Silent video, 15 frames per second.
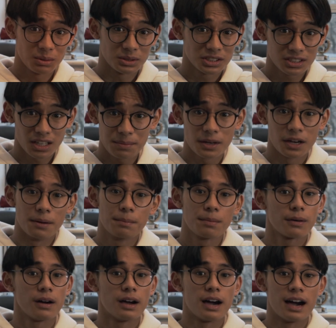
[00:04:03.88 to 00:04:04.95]
was coming up,
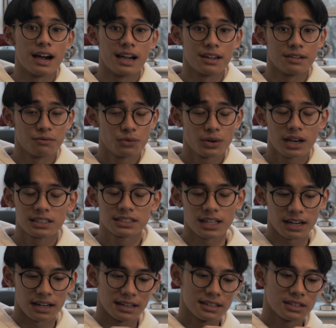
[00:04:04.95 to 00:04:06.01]
I realized
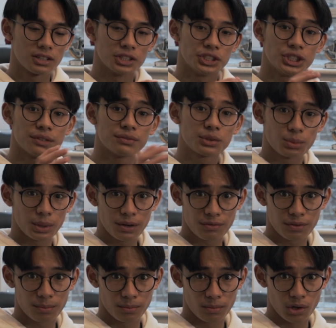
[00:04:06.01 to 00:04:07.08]
that I needed to shift away
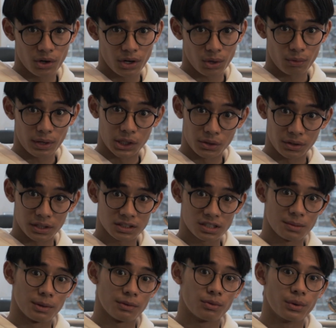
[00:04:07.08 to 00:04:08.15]
from learning rendering in
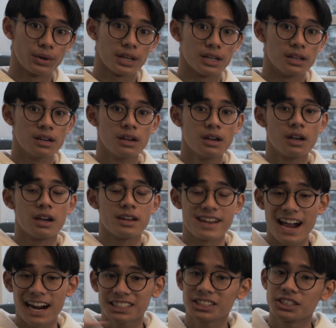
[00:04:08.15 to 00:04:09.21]
Cinema 4D and
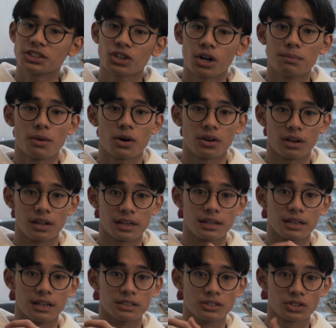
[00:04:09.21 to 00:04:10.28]
actually start
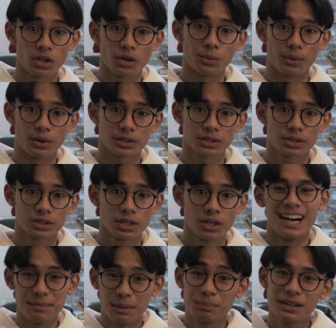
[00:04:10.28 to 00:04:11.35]
modeling in Solidworks.
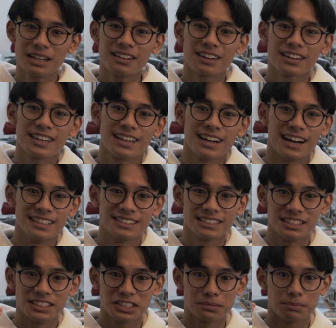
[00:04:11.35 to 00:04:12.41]
I'm a pretty lucky guy
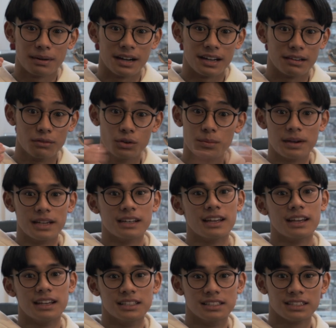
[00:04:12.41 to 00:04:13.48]
since my
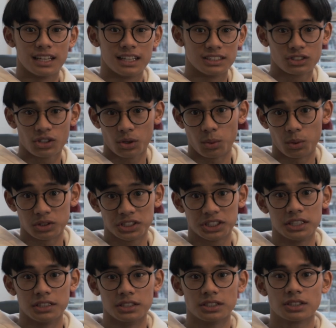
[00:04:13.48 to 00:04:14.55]
roommate is a Solidworks
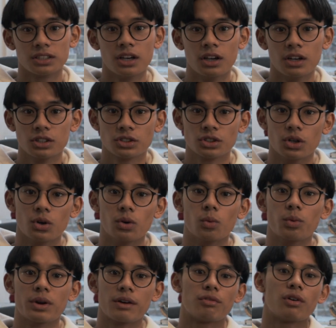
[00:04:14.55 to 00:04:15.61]
genius, so
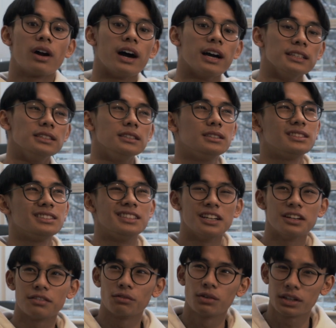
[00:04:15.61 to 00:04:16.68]
whenever I
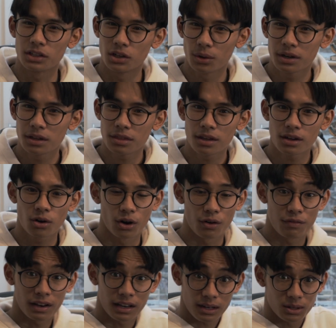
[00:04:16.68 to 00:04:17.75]
didn't really know anything or I
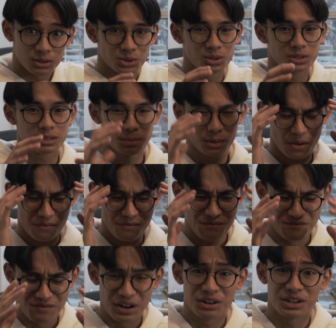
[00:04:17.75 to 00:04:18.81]
felt like I was doing something
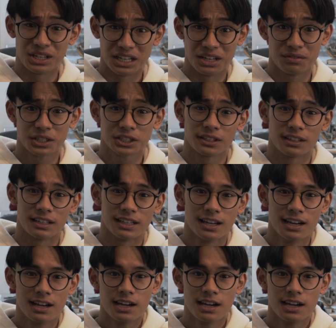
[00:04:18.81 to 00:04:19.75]
very inefficiently,